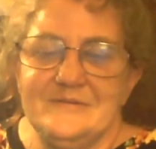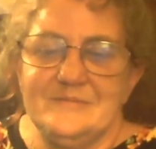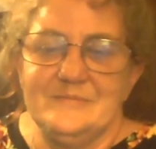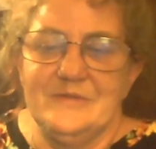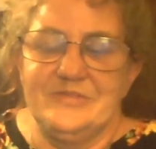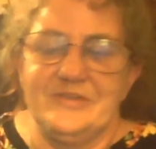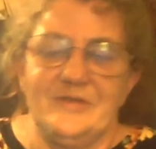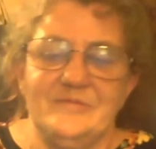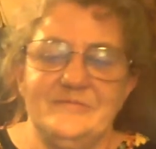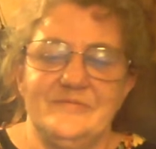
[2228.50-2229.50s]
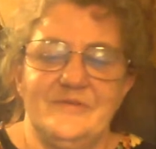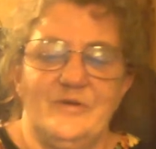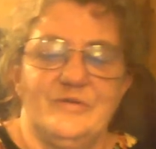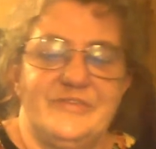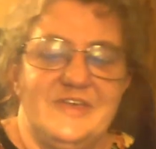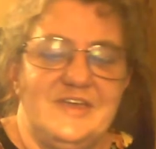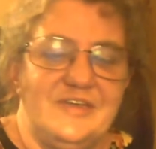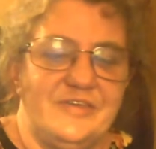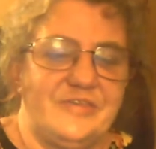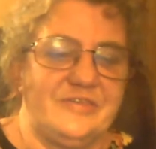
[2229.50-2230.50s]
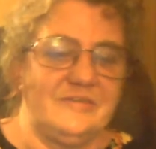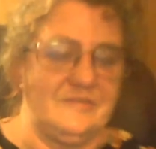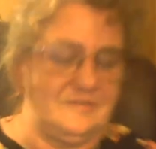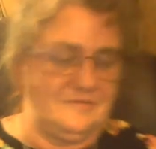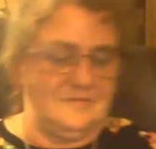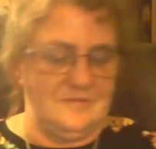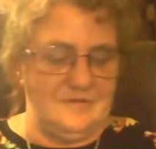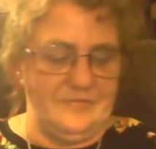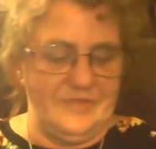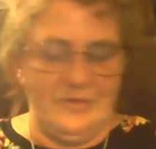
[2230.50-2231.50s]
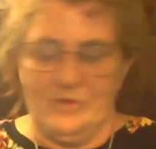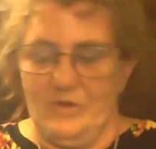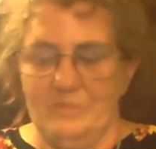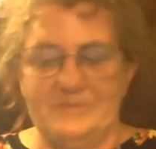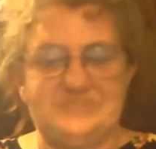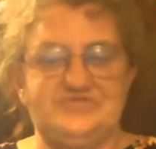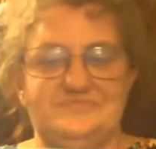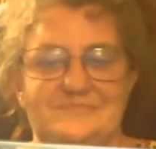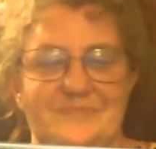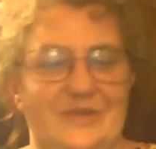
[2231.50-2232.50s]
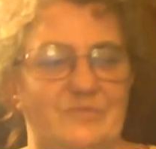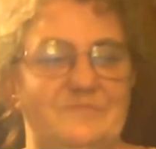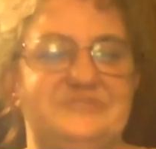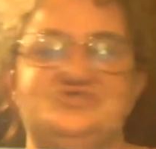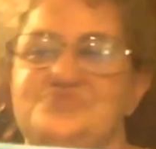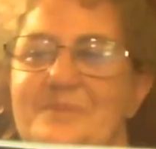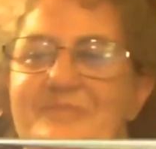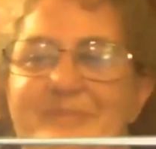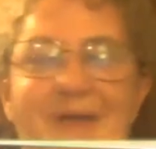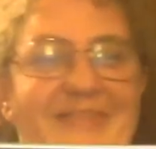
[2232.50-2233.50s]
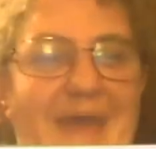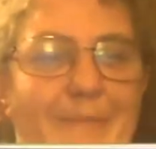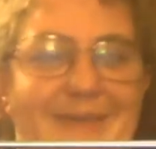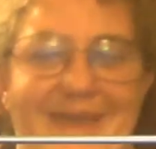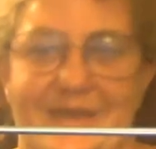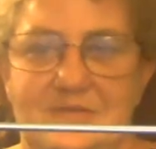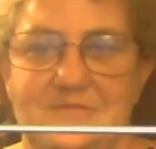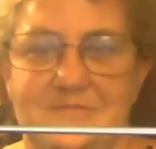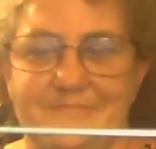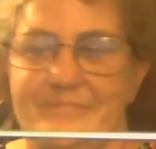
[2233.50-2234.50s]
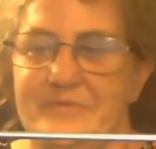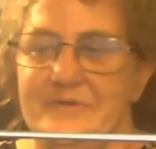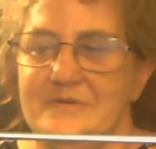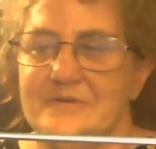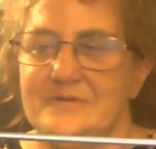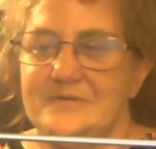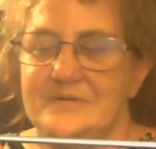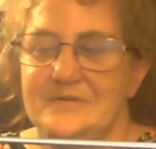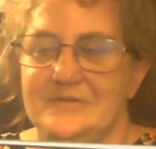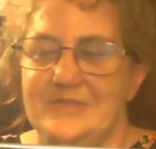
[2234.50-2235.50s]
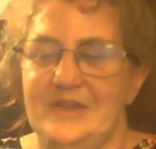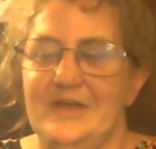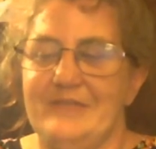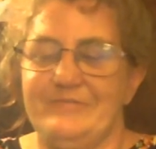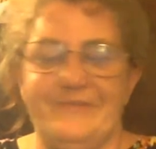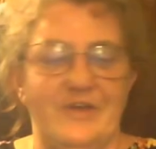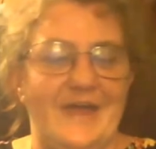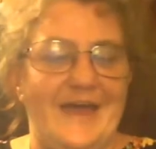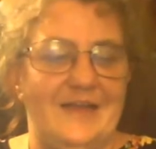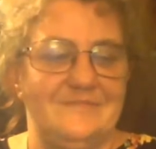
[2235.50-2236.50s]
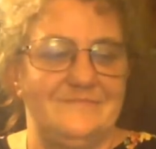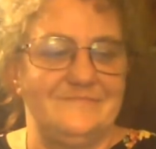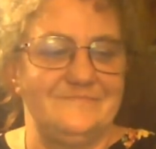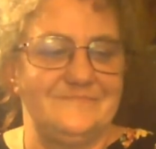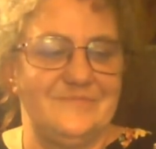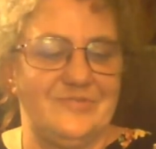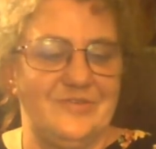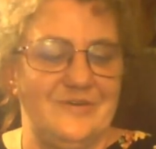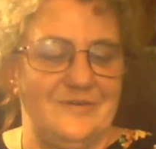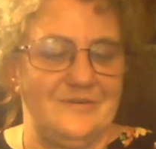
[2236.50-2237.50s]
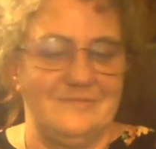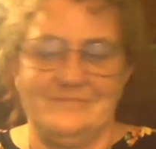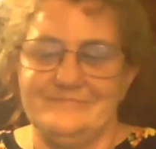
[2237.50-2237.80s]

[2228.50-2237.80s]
But the only thing is, it would only be it would be strips about that big, and then I'll have to figure out how to